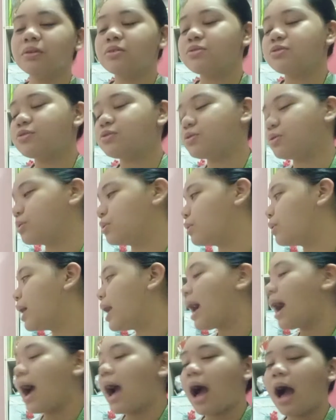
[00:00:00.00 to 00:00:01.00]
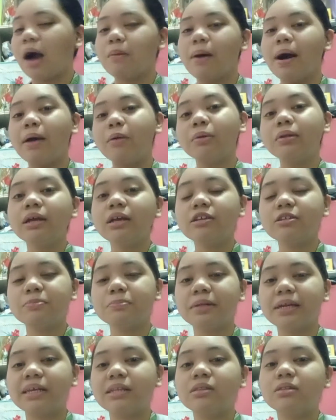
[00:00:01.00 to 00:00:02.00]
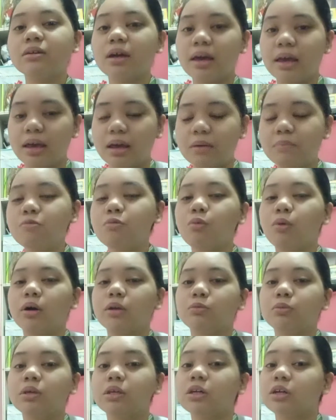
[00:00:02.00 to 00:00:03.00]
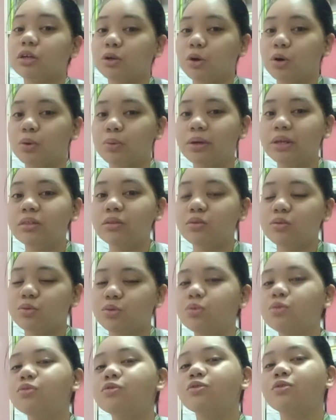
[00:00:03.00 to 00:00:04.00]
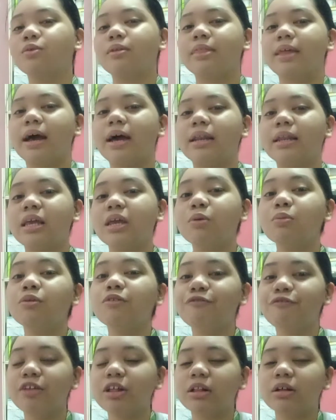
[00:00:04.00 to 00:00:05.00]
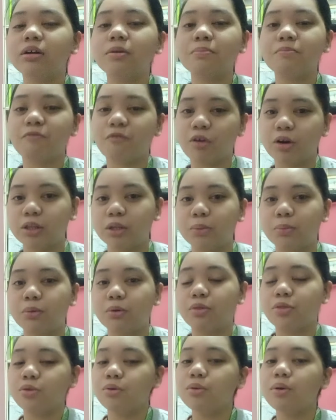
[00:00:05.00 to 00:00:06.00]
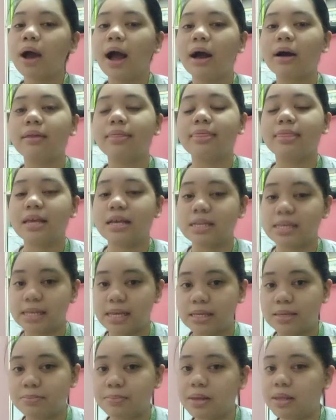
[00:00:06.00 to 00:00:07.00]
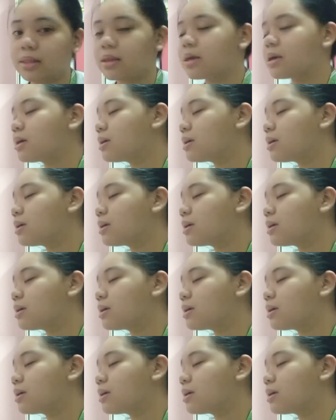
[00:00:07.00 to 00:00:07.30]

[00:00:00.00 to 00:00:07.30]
So, I will explain to him what we are going to do so that he will feel comfortable throughout the assessment.